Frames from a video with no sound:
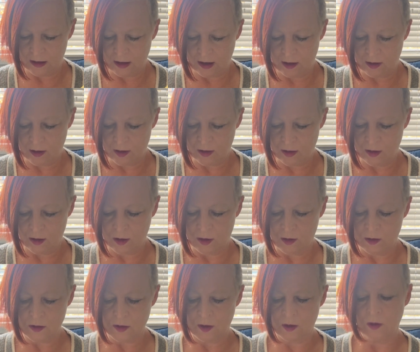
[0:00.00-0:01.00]
there are
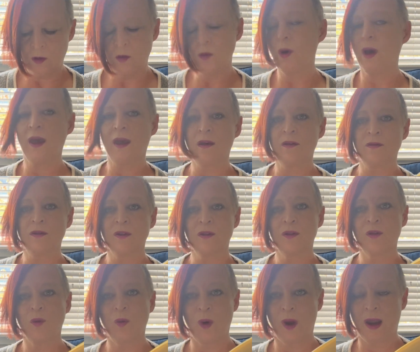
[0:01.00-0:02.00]
those who wave
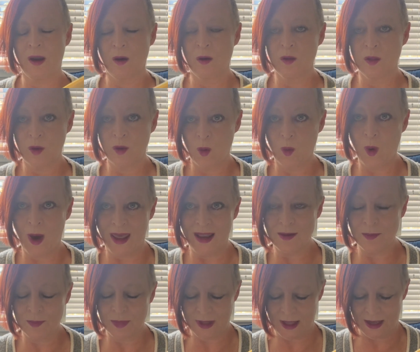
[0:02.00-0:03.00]
the
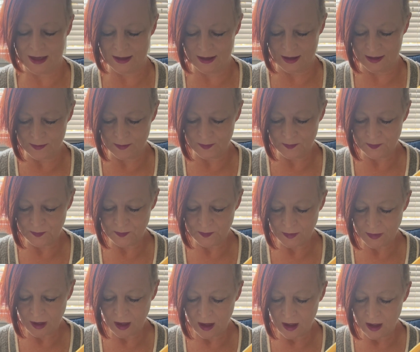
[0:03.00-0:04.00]
wet blanket.
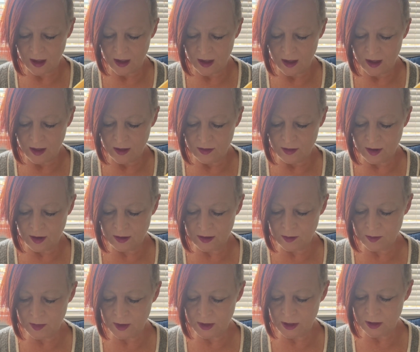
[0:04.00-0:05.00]
There
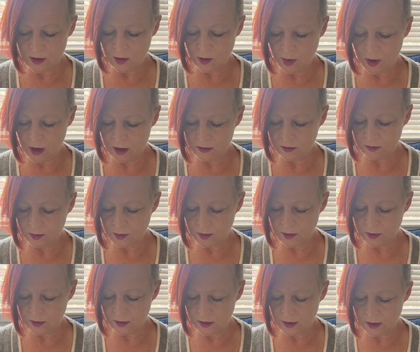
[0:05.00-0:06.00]
can be no
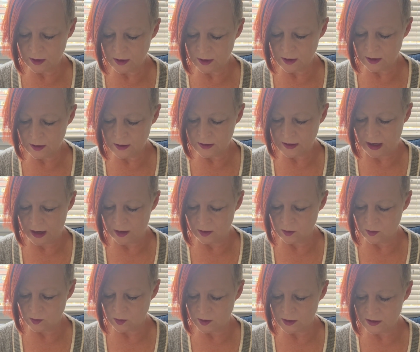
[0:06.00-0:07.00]
possible doubt
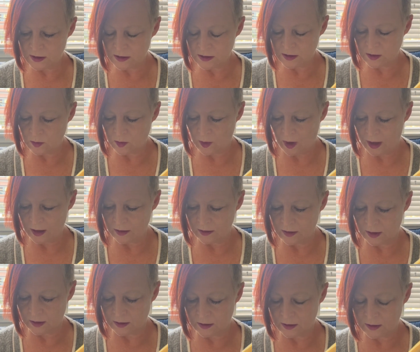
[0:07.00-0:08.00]
which is the right
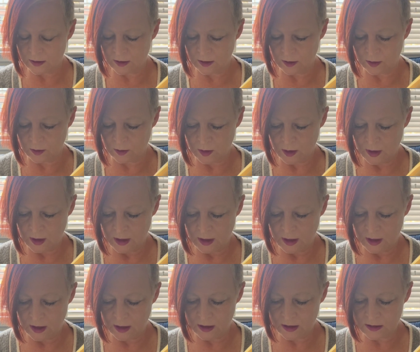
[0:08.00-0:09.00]
thing to do.
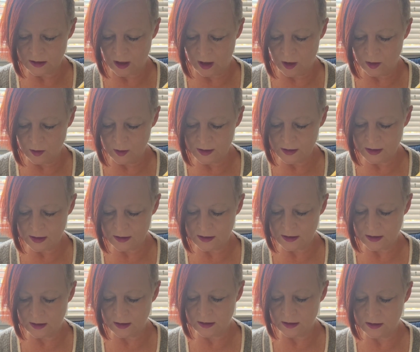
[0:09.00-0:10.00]
It is always a
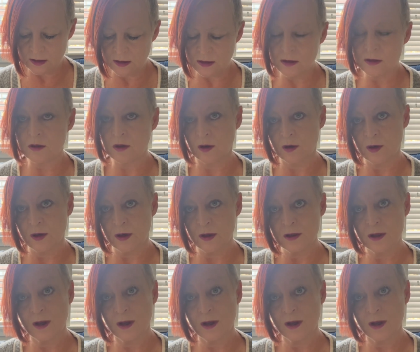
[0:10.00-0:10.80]
sin to discourage